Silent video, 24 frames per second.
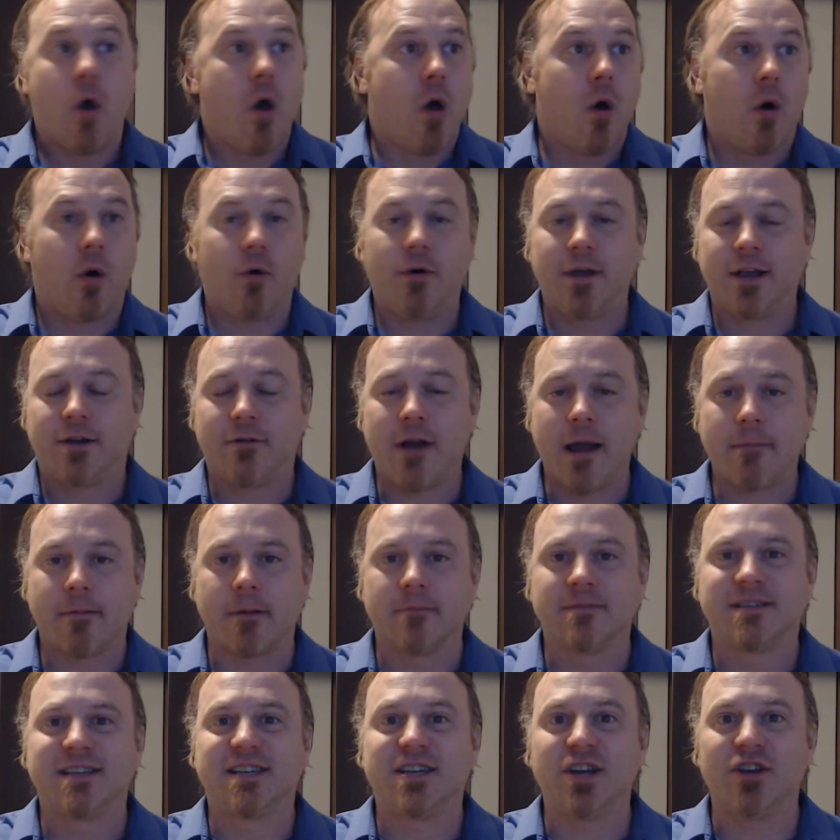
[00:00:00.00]
Holy crap, I'm
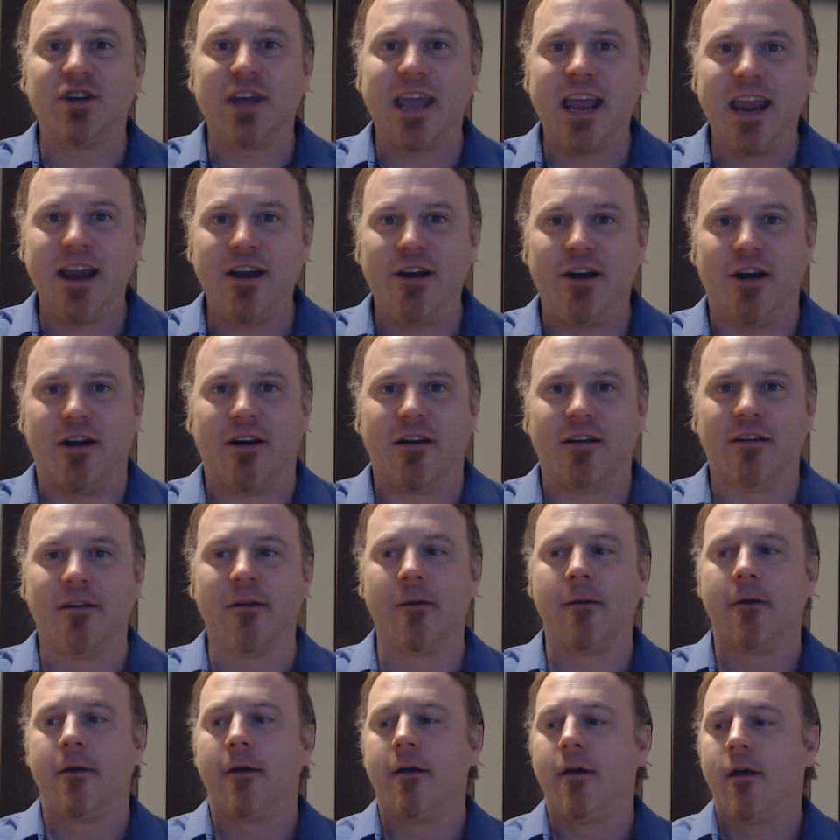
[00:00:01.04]
still here.
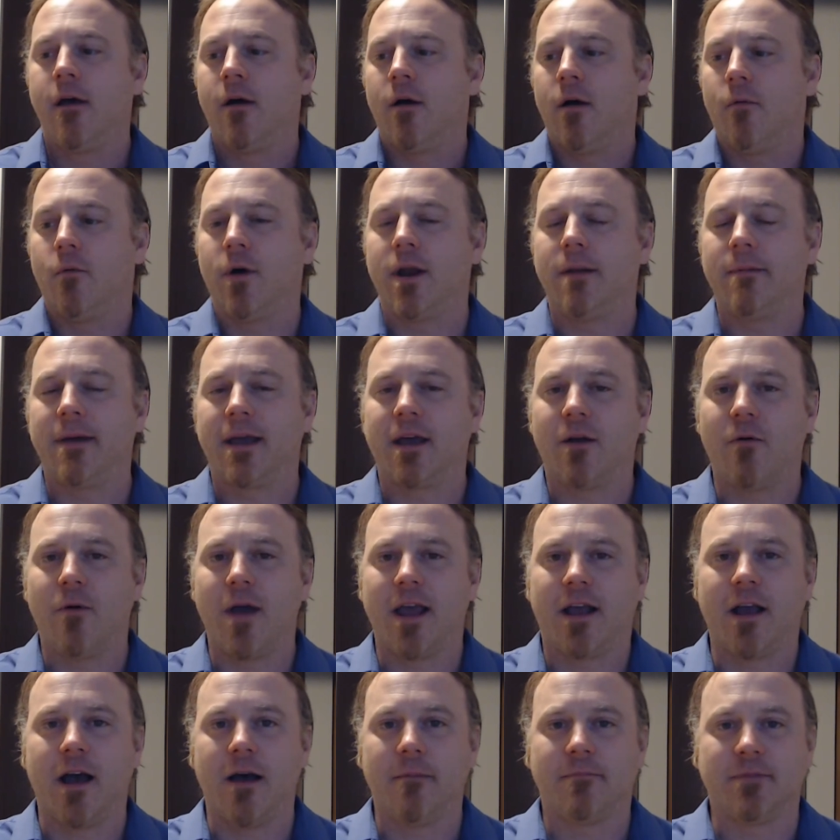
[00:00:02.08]
When am I going to
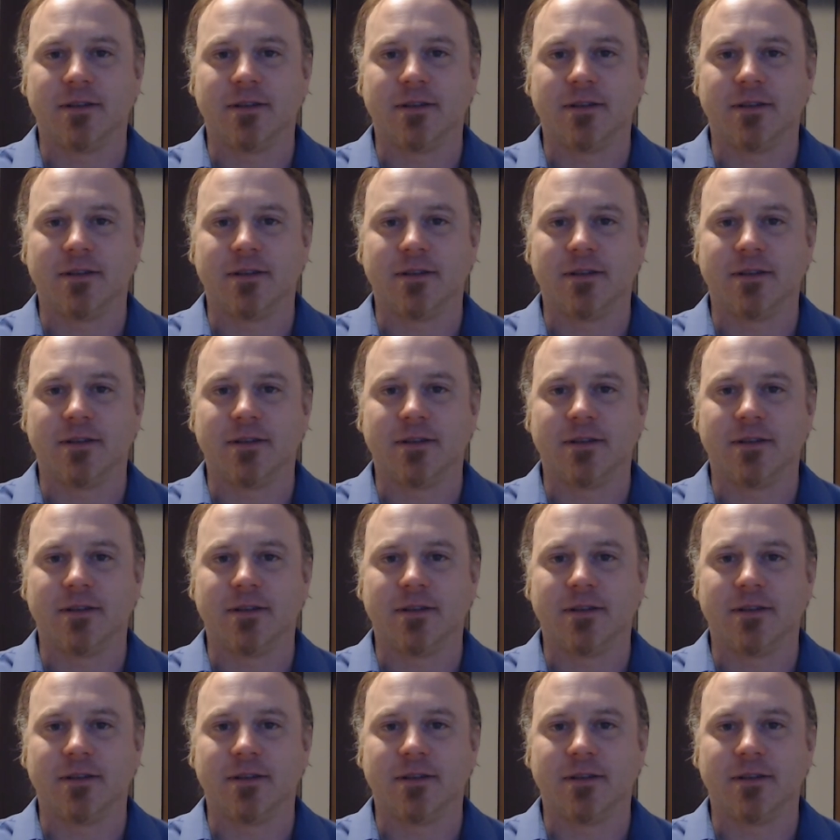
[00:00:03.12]
wake up?